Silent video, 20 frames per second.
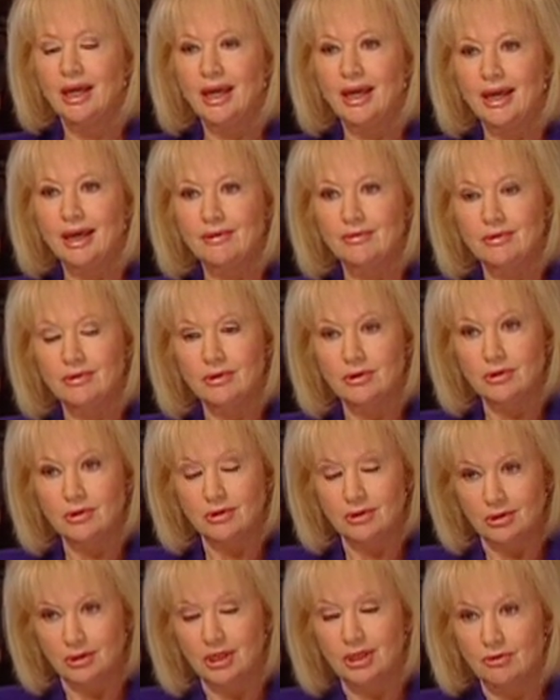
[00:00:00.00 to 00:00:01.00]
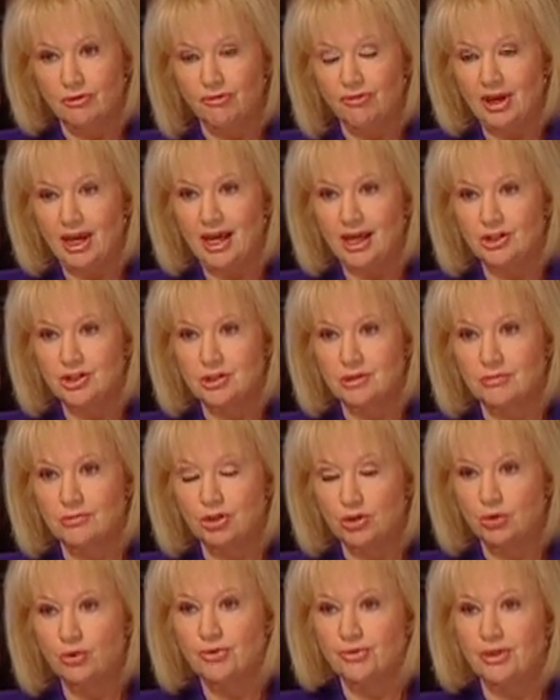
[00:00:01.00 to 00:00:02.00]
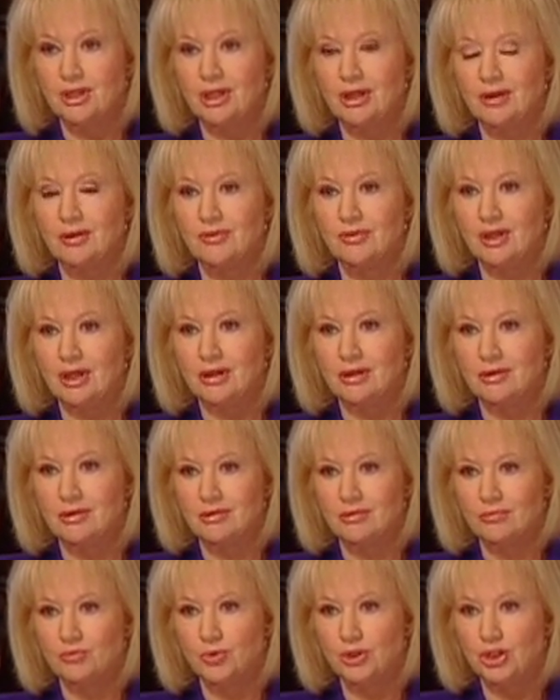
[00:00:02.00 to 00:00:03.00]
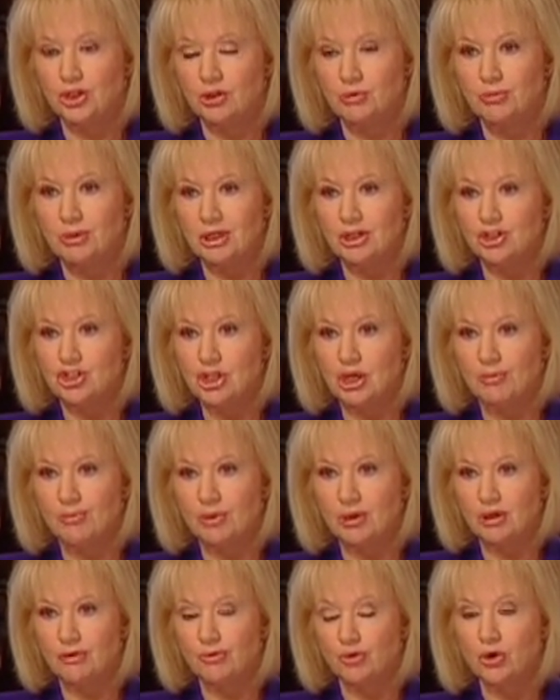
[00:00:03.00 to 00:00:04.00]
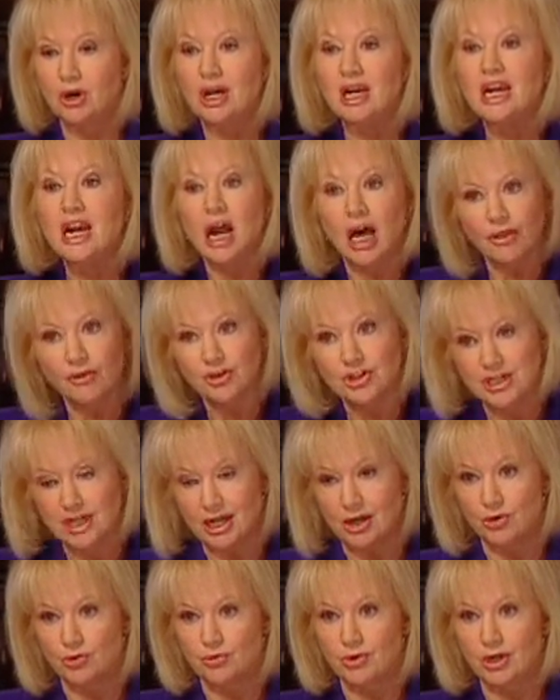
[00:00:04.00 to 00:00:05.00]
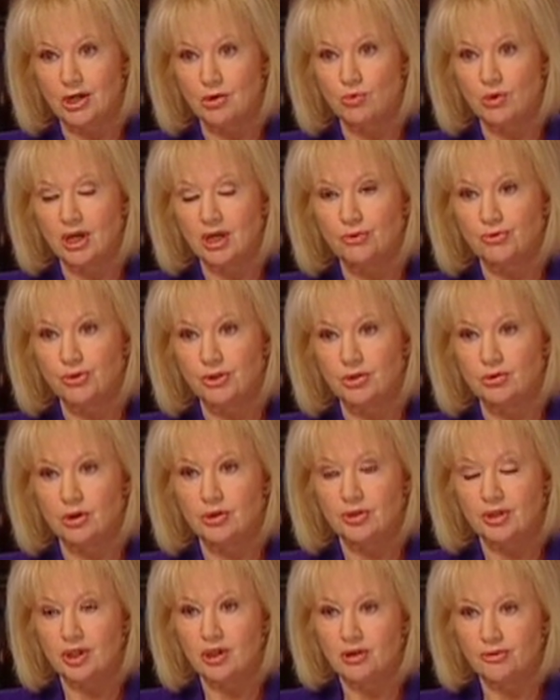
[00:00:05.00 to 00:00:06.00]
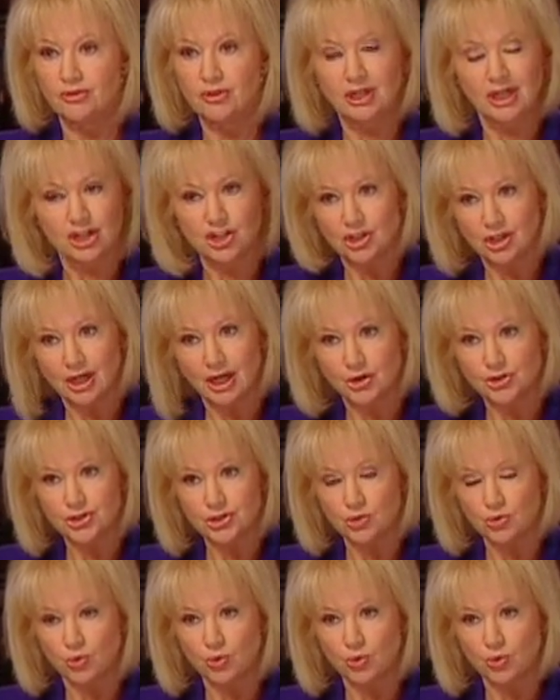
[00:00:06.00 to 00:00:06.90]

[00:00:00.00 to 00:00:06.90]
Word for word: and in fact, you think that we could be in jeopardy for another downgrade, right? If we don't get our financial house in